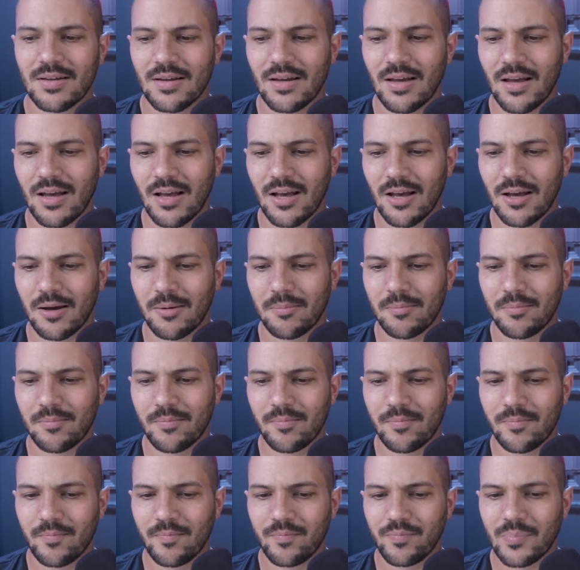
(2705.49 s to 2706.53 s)
And
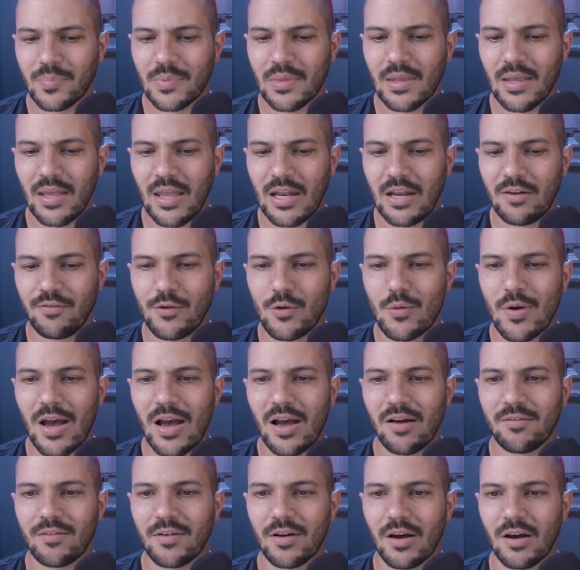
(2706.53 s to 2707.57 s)
if you
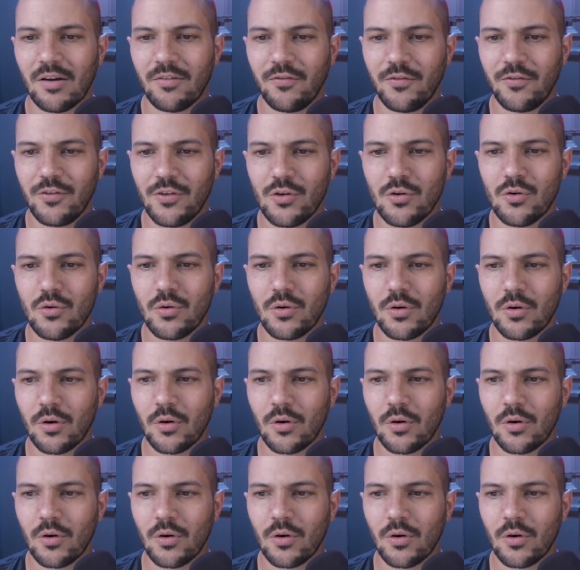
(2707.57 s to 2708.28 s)
have a few